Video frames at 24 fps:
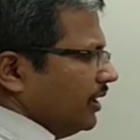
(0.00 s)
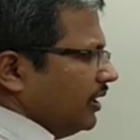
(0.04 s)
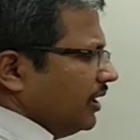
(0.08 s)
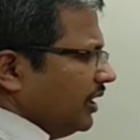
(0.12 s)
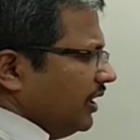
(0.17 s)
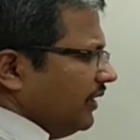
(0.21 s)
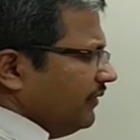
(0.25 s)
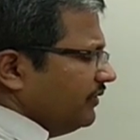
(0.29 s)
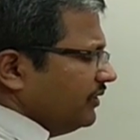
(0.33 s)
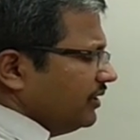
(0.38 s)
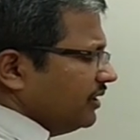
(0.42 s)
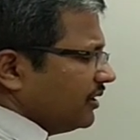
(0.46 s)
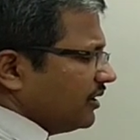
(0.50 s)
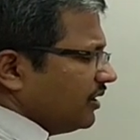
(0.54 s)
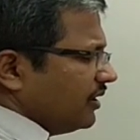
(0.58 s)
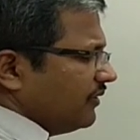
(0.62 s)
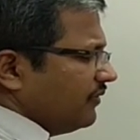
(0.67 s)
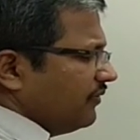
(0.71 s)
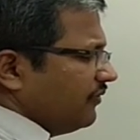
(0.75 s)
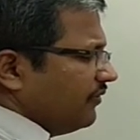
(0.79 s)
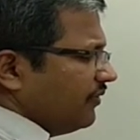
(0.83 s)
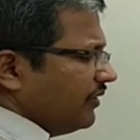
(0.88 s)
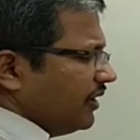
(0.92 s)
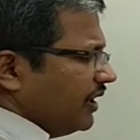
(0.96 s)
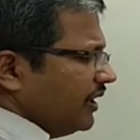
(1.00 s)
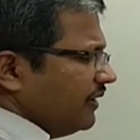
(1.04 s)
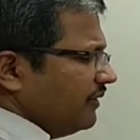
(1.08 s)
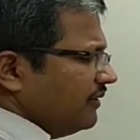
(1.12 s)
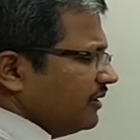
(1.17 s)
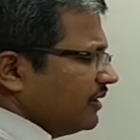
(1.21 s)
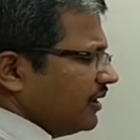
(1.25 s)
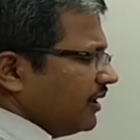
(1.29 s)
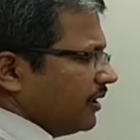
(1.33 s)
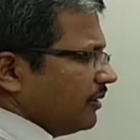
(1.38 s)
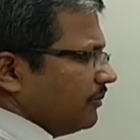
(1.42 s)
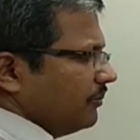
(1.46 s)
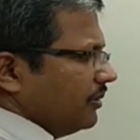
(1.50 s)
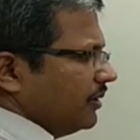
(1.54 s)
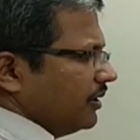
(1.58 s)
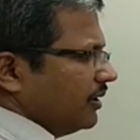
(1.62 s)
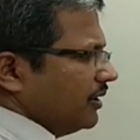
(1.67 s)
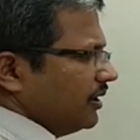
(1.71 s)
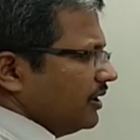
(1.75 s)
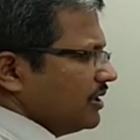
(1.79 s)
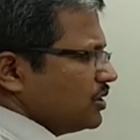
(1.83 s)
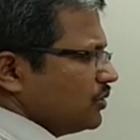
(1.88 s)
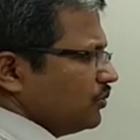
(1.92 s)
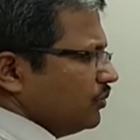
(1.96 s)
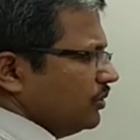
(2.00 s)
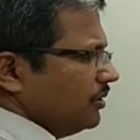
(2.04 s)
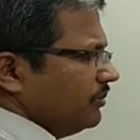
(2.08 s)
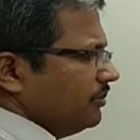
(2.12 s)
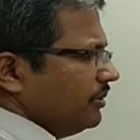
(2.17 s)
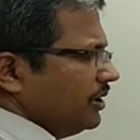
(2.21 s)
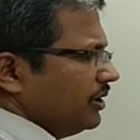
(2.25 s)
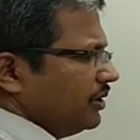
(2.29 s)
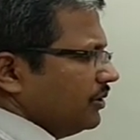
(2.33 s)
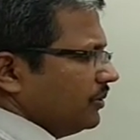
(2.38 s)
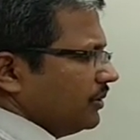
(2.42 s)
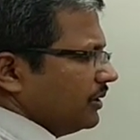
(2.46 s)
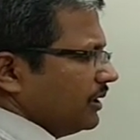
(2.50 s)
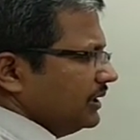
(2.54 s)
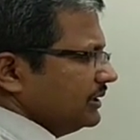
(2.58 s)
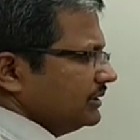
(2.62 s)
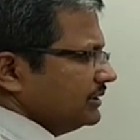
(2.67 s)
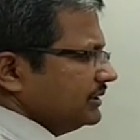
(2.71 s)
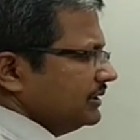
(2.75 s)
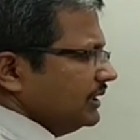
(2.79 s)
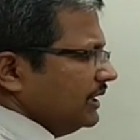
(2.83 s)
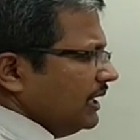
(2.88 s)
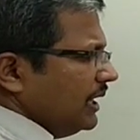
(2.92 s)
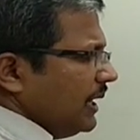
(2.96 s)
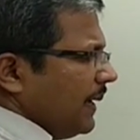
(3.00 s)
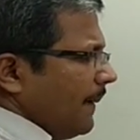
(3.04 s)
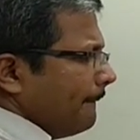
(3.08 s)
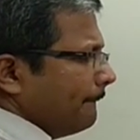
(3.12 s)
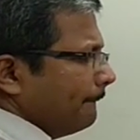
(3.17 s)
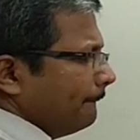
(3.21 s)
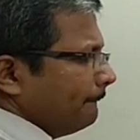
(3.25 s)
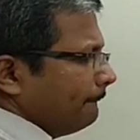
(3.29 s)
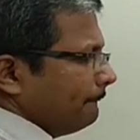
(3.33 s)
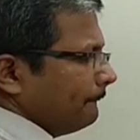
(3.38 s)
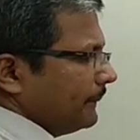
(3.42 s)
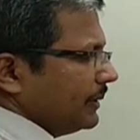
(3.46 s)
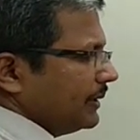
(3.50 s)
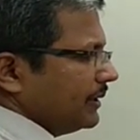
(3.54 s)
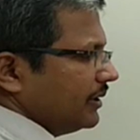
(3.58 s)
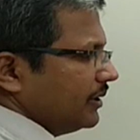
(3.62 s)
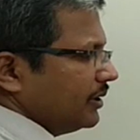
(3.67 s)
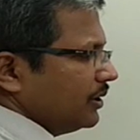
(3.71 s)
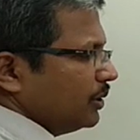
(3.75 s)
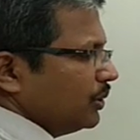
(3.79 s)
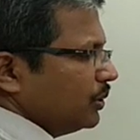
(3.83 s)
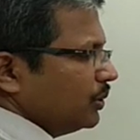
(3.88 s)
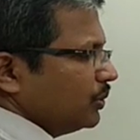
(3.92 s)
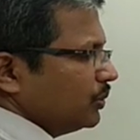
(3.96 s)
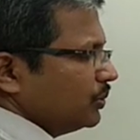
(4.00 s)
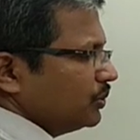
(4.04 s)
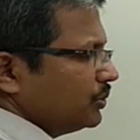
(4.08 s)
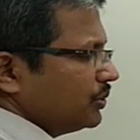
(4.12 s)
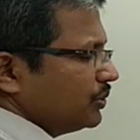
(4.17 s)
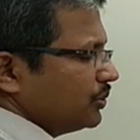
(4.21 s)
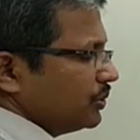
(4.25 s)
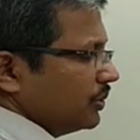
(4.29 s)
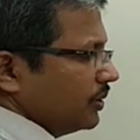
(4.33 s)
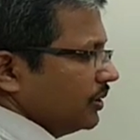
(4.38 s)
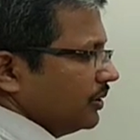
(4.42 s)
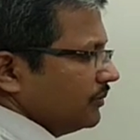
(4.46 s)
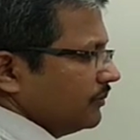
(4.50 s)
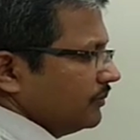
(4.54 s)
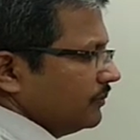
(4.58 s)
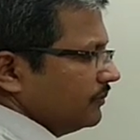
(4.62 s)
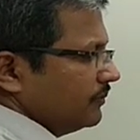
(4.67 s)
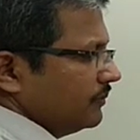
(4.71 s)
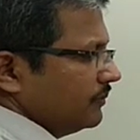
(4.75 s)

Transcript: If there are 5 carbon, it will be known as the pentose sugar.